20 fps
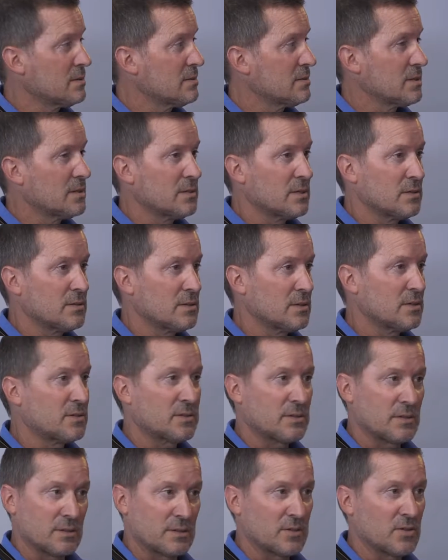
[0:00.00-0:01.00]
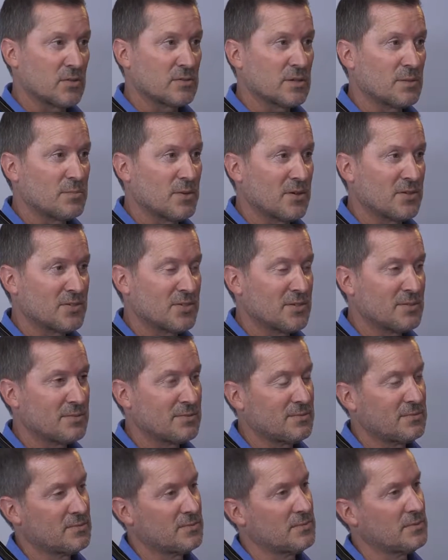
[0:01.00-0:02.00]
not a requirement. really shows up also.
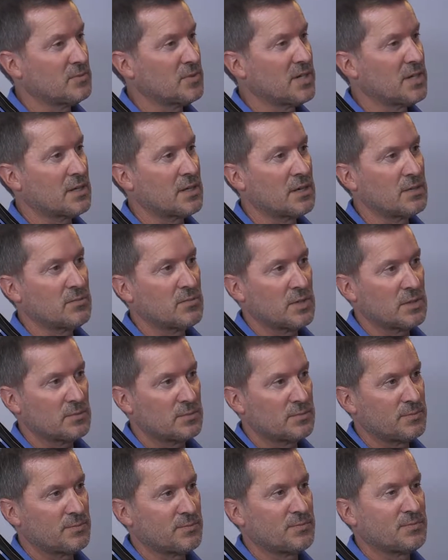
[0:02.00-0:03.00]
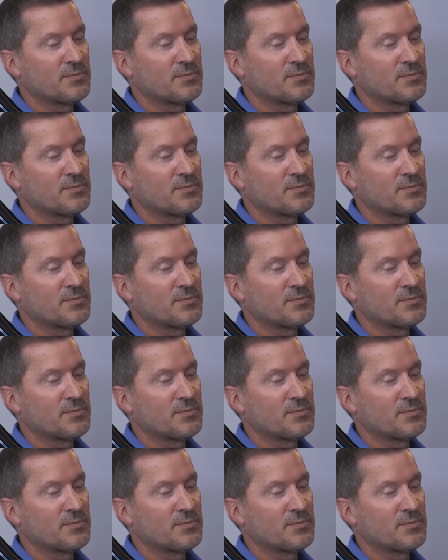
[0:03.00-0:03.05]
Bruce Yep. and,